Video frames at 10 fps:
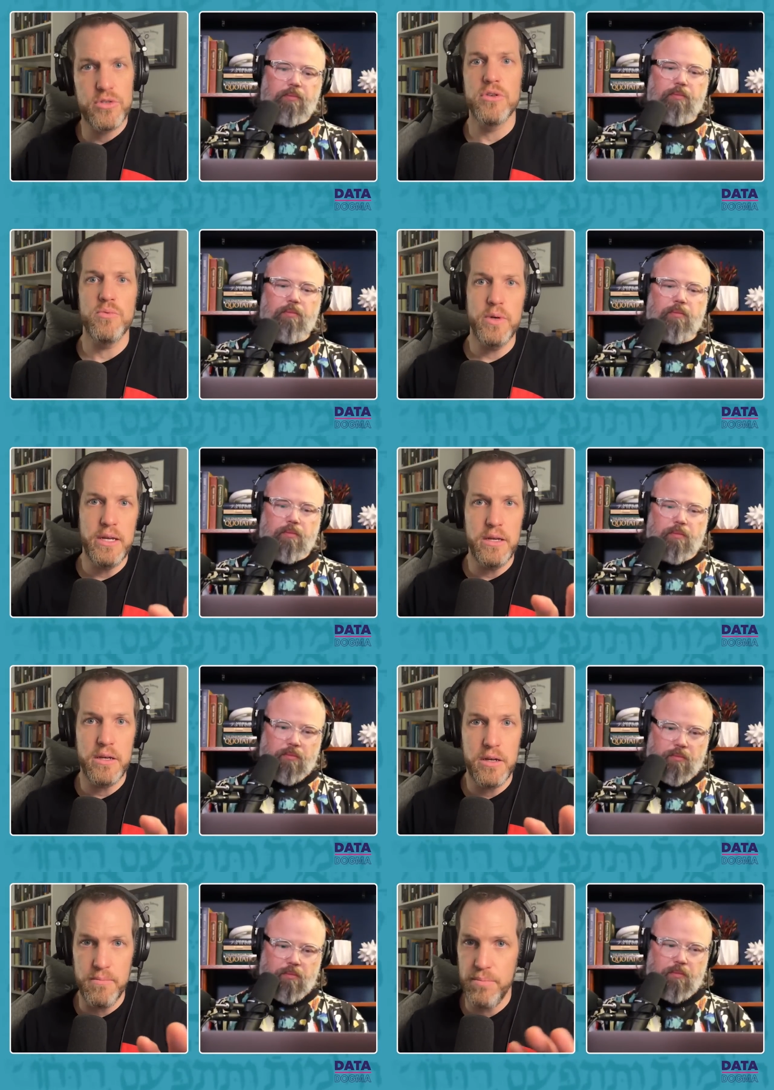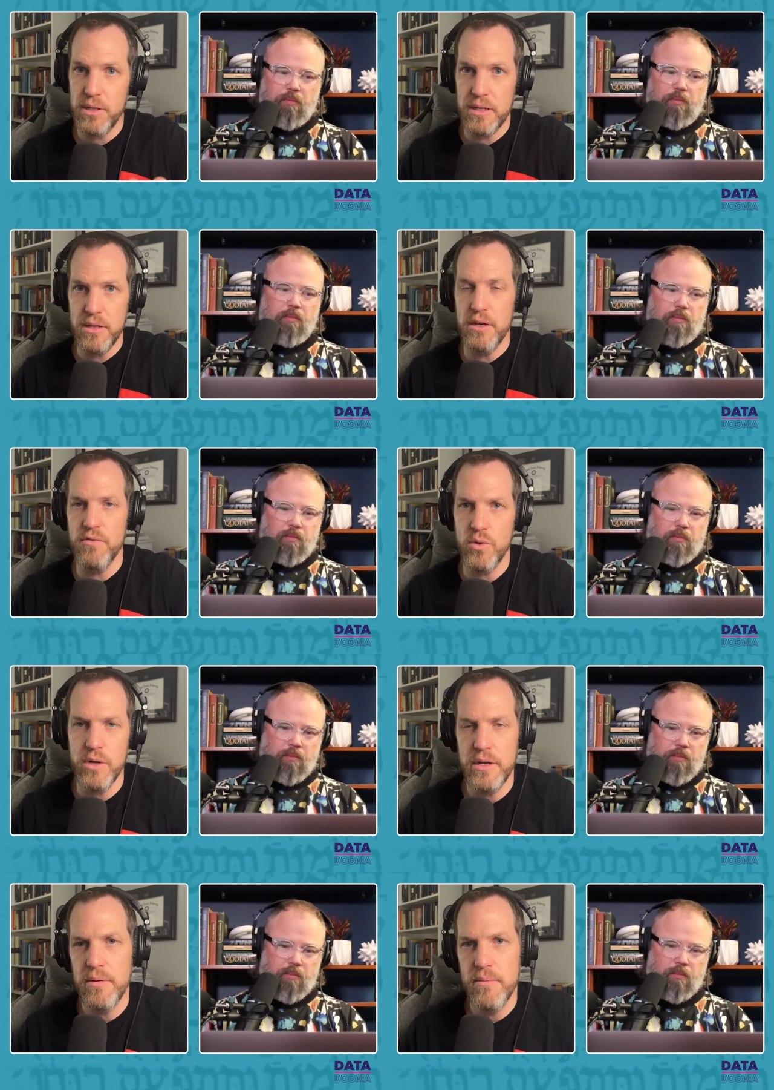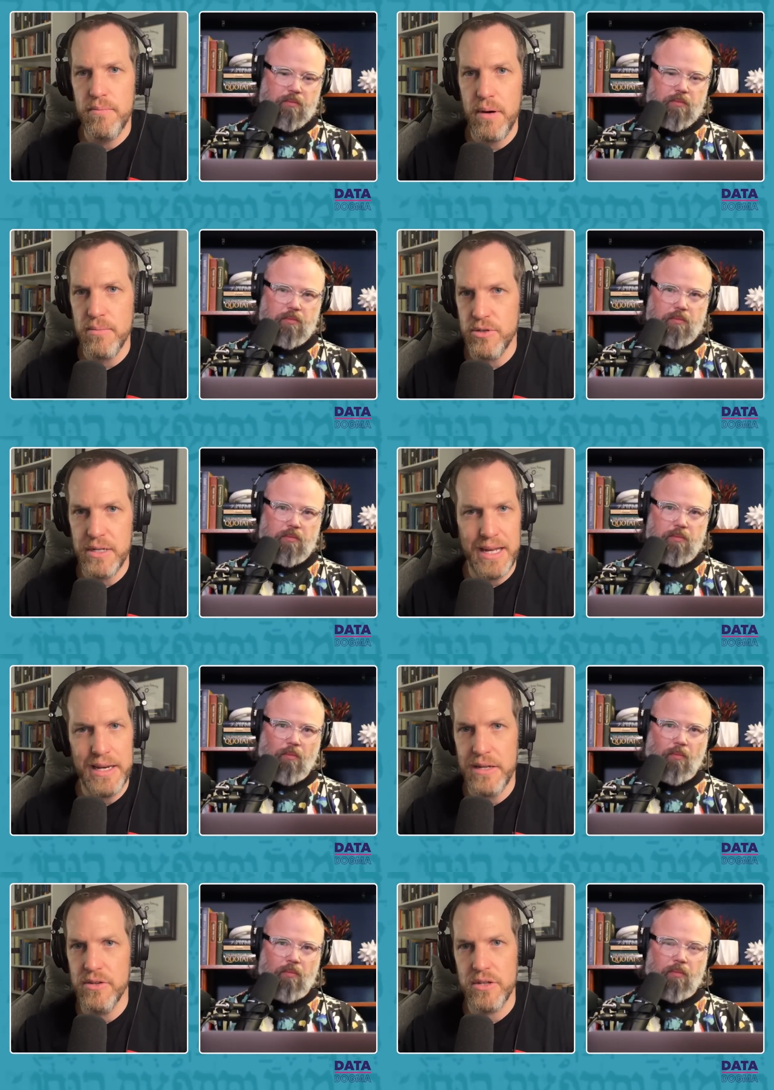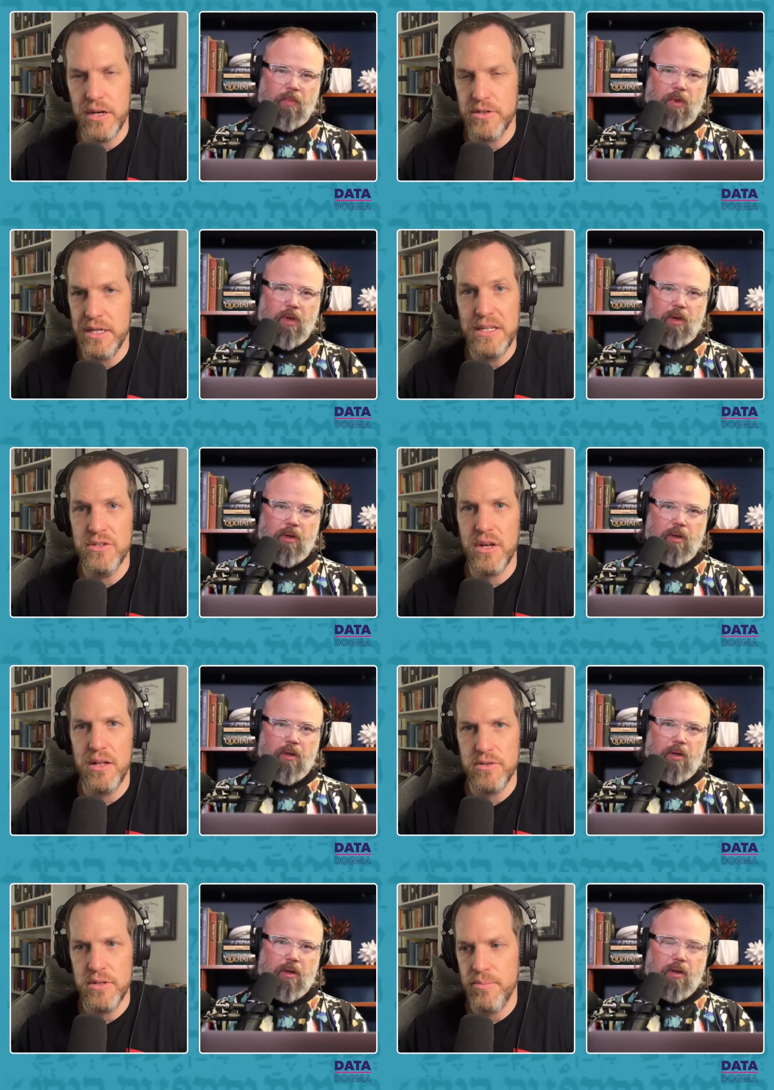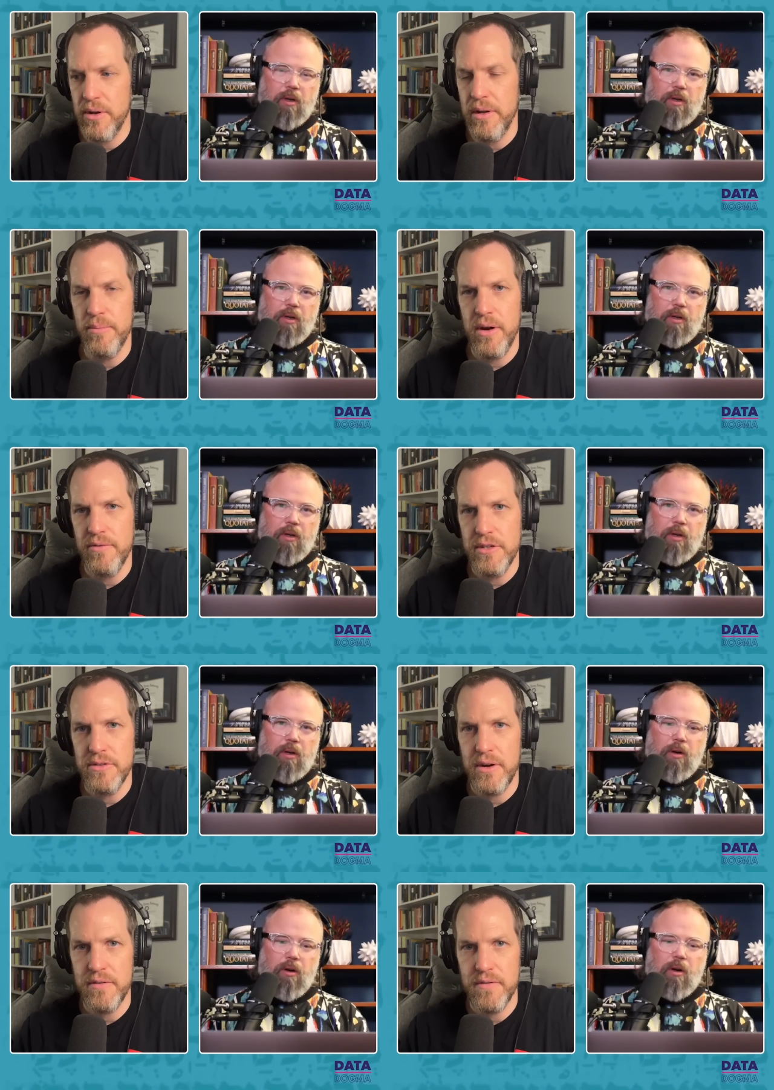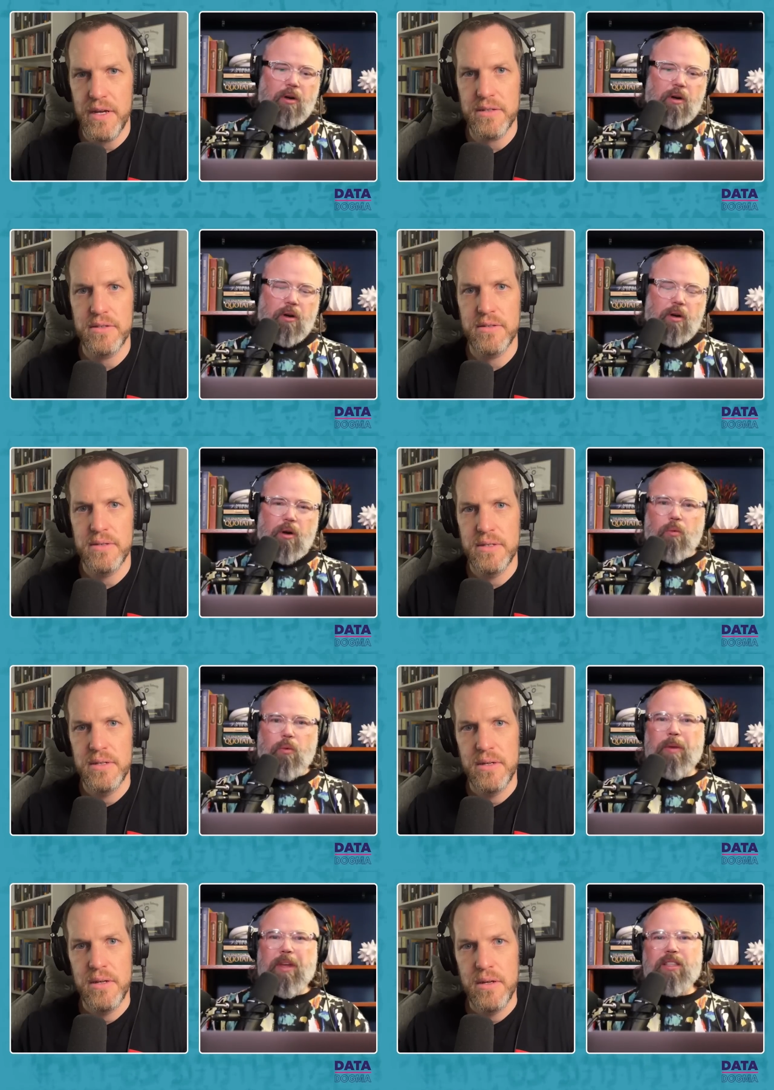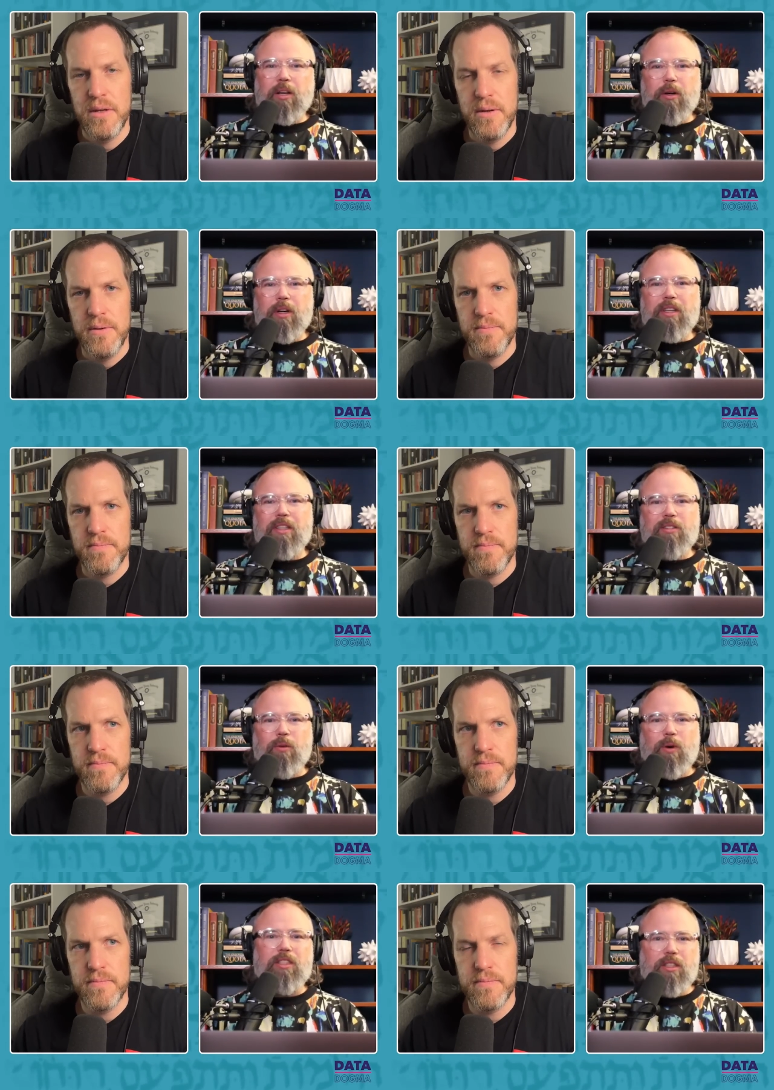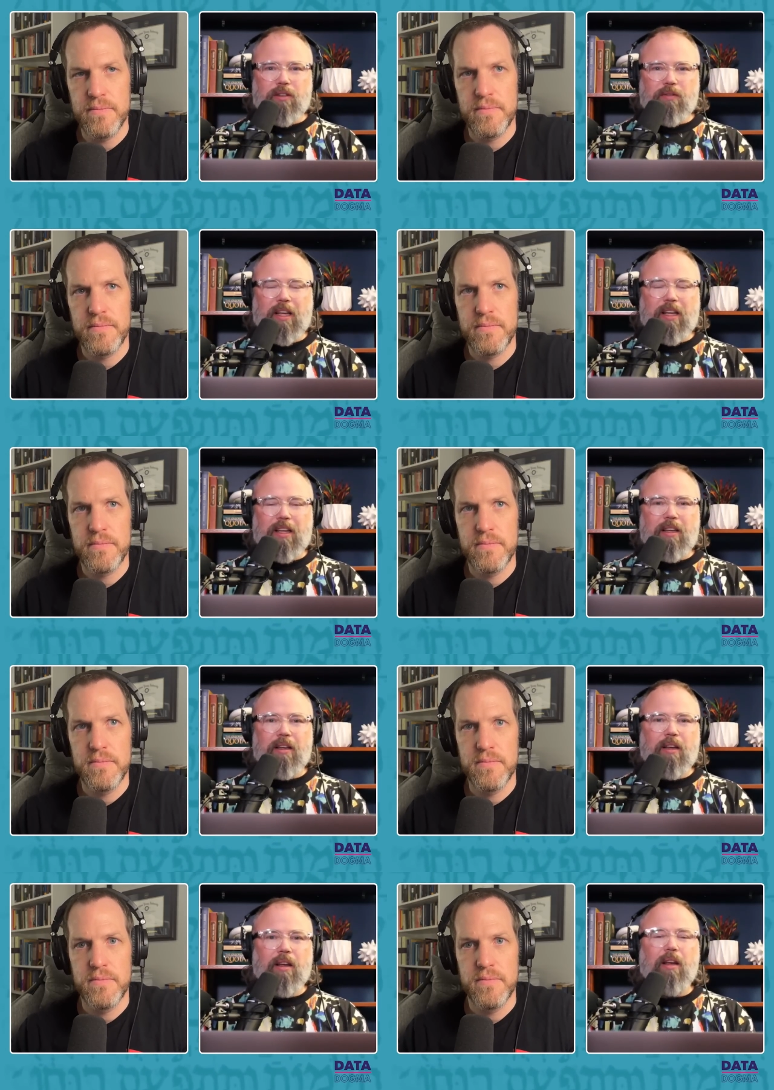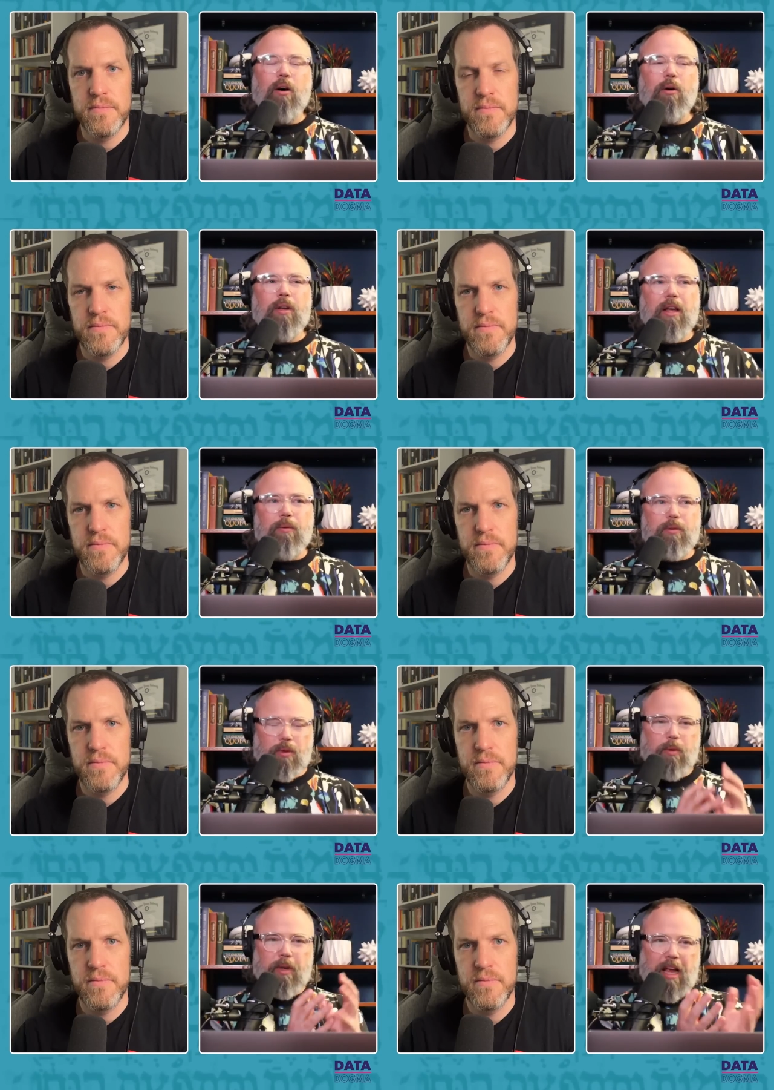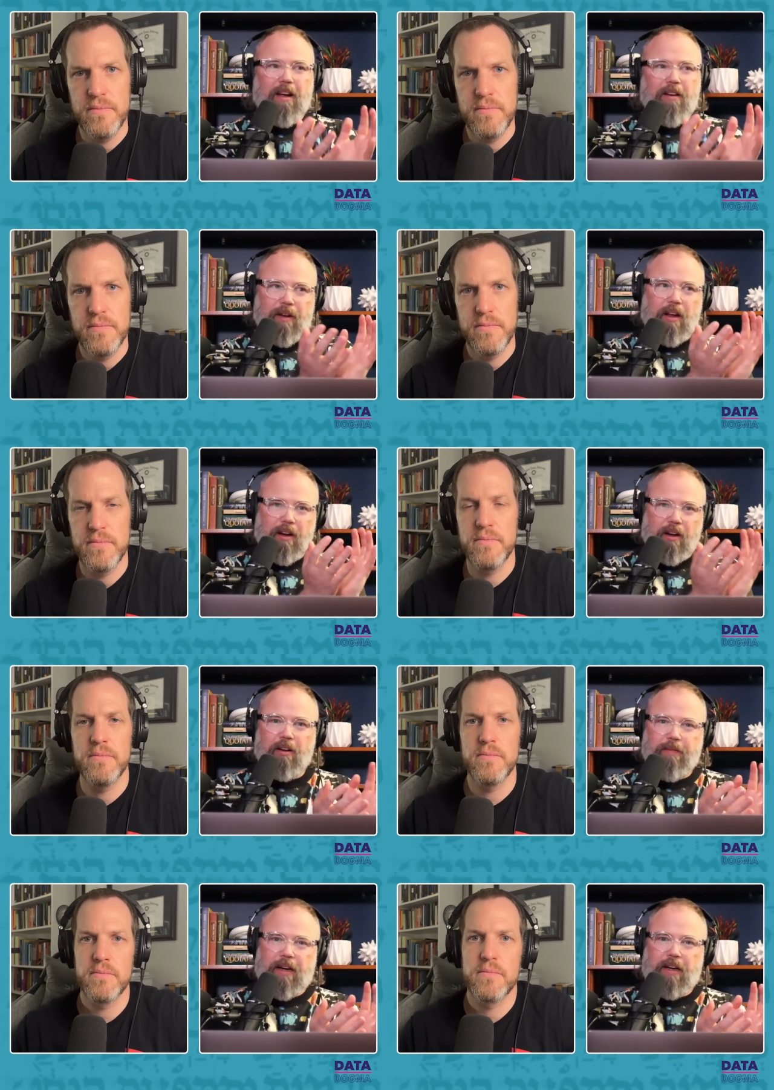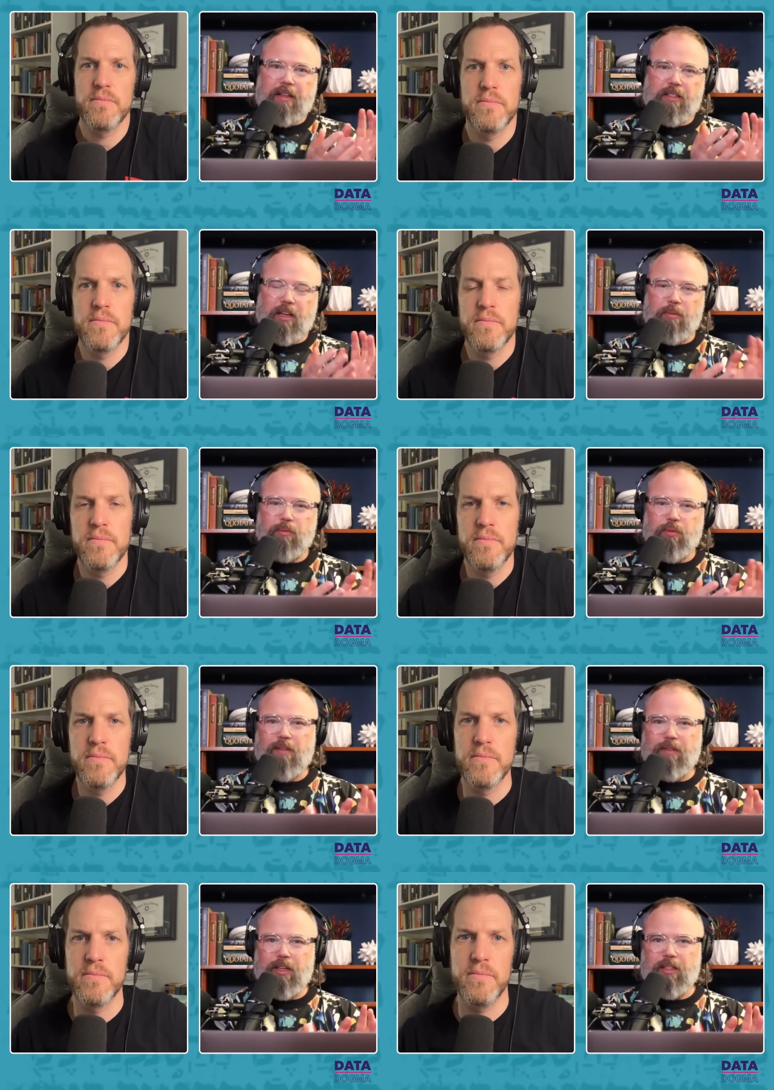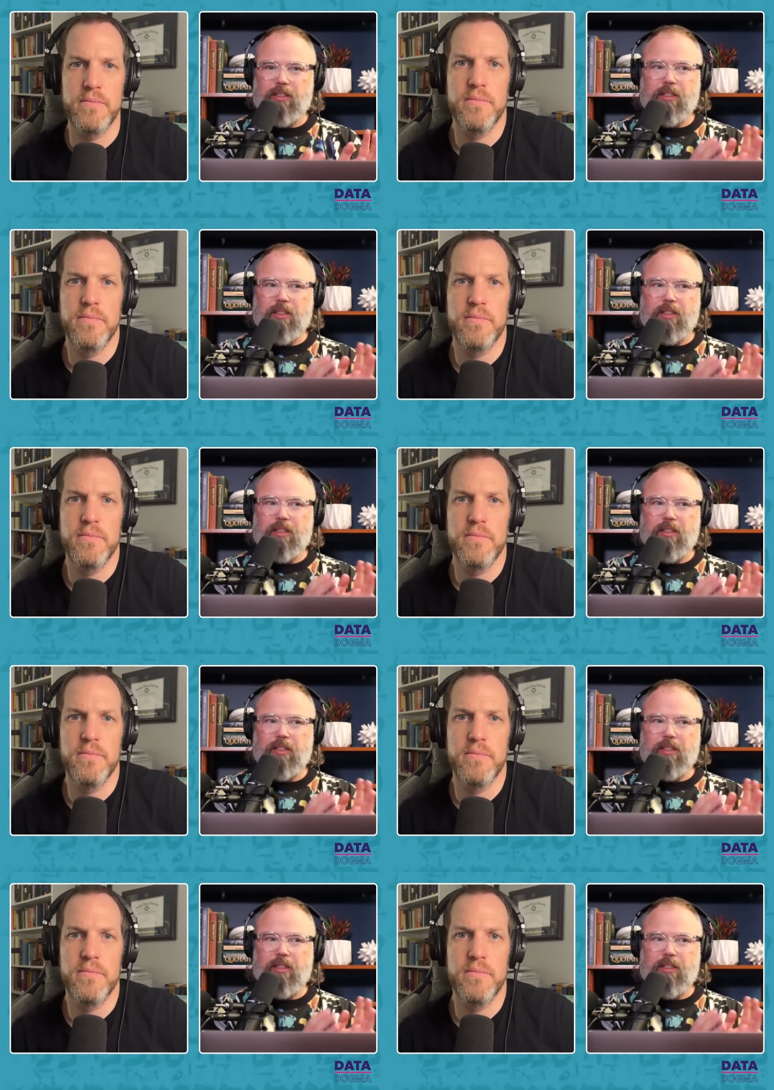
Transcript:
Speaker 1: should we completely avoid publishing any discussion, any scholarship on unprovenance artifacts?
Speaker 2: Well, because there is this question of like, okay, so we have an artifact that is unprovenanced.